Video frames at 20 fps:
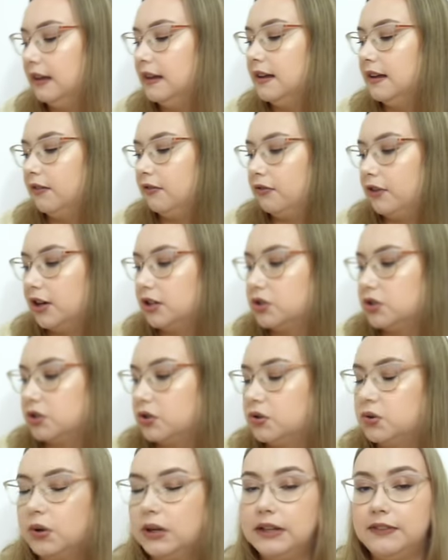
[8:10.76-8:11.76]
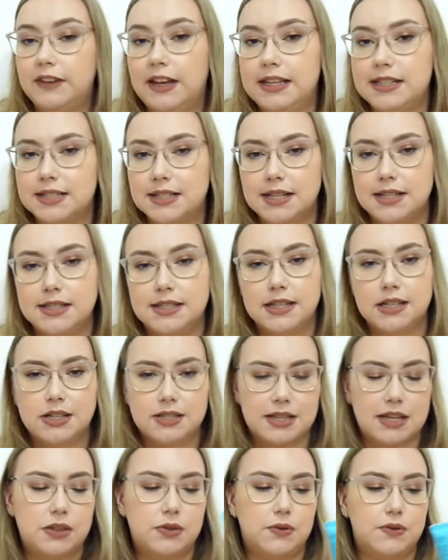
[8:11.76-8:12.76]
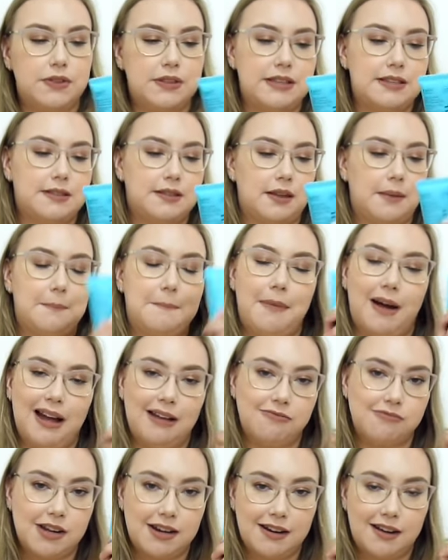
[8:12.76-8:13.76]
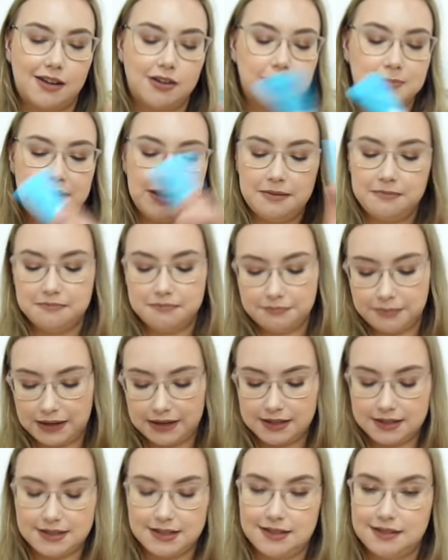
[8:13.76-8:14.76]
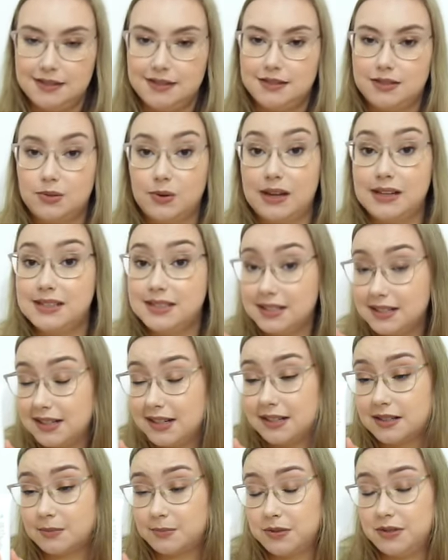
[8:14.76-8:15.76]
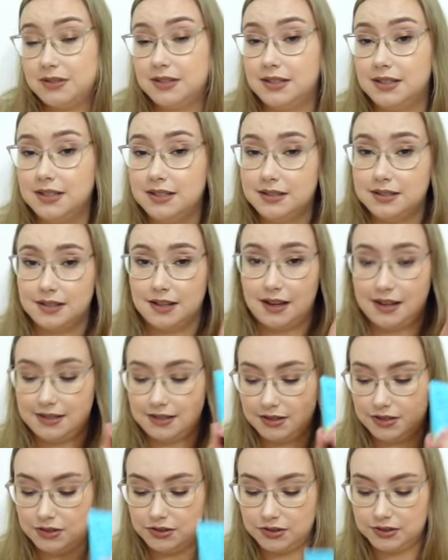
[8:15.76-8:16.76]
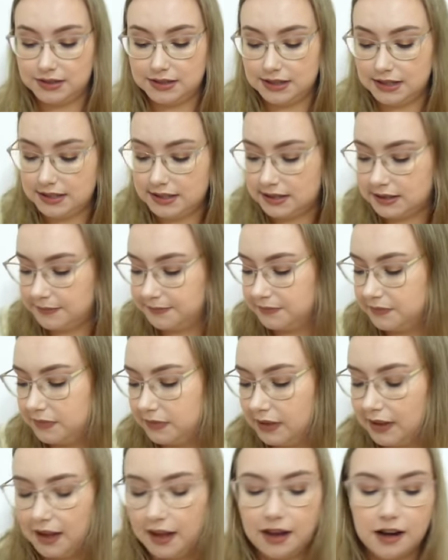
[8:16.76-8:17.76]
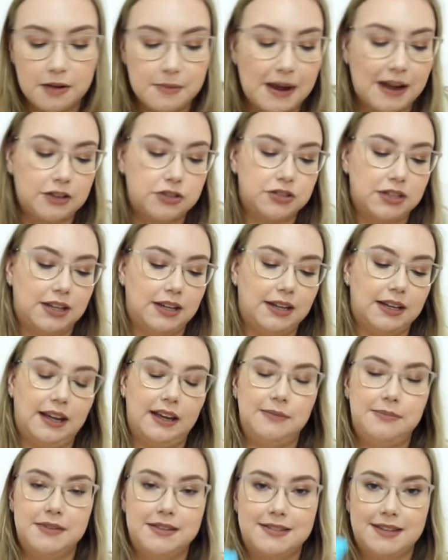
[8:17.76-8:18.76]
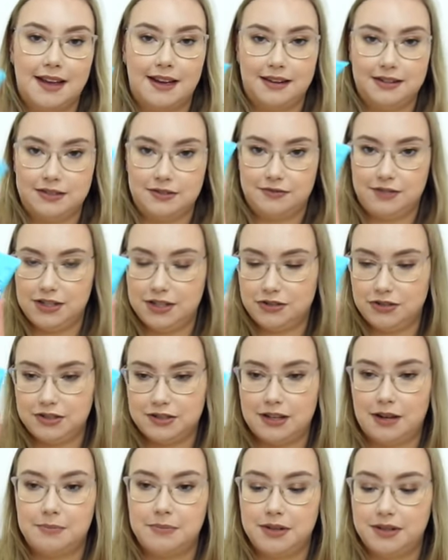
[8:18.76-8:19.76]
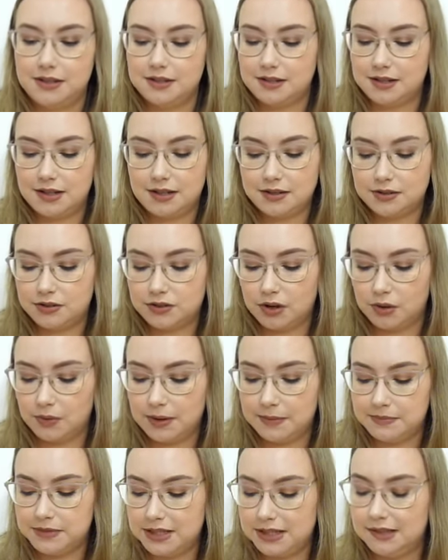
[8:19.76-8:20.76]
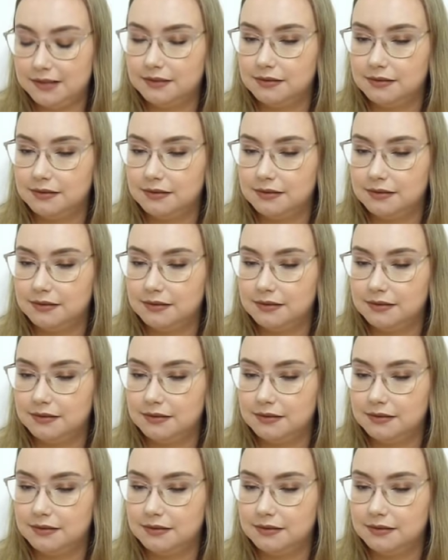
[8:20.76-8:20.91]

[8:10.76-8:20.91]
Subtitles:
fresh soy face cleanser because I thought this might run out of me, but it didn't, so I didn't end up using this. I did use this, and I'm actually going to keep this out to finish this up because it is so empty.